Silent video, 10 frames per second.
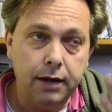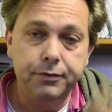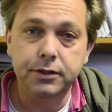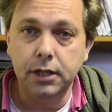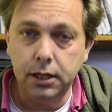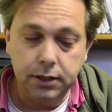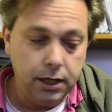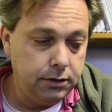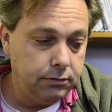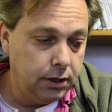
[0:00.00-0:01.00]

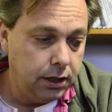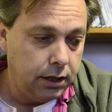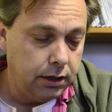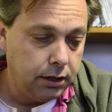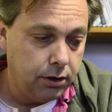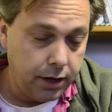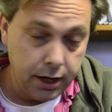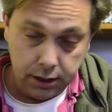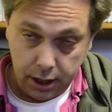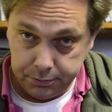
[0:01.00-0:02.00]
facilitate cooking
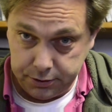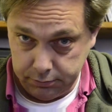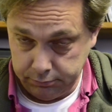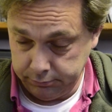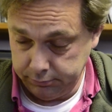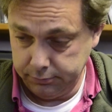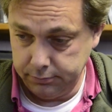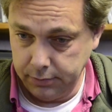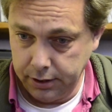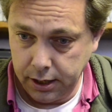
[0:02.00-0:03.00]
clubs.
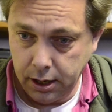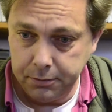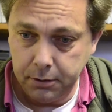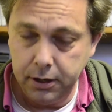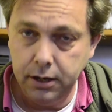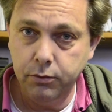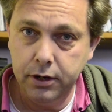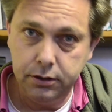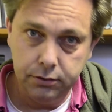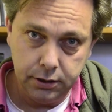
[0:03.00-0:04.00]
They come to me. We
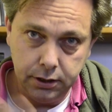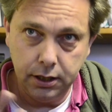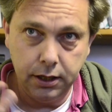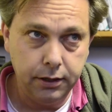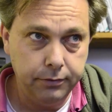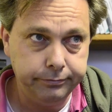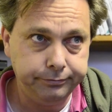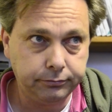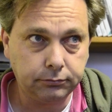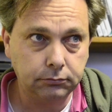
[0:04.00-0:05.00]
do
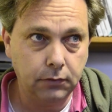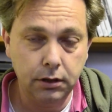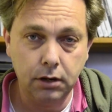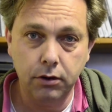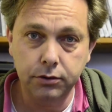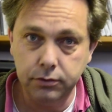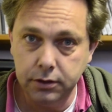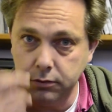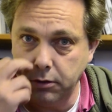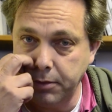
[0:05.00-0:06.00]
the
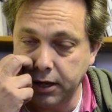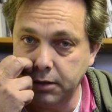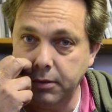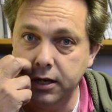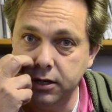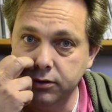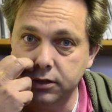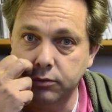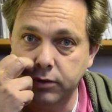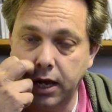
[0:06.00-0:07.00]
groceries, and we make the menus,
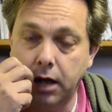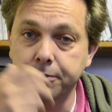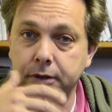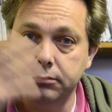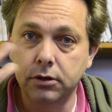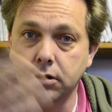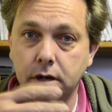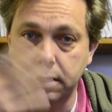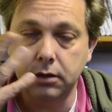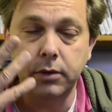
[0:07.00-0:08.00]
and we help them
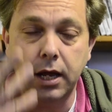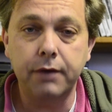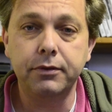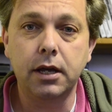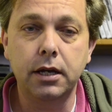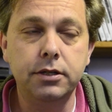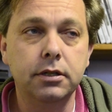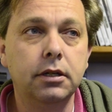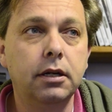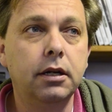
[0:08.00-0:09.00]
cook. You know, we have the kitchen.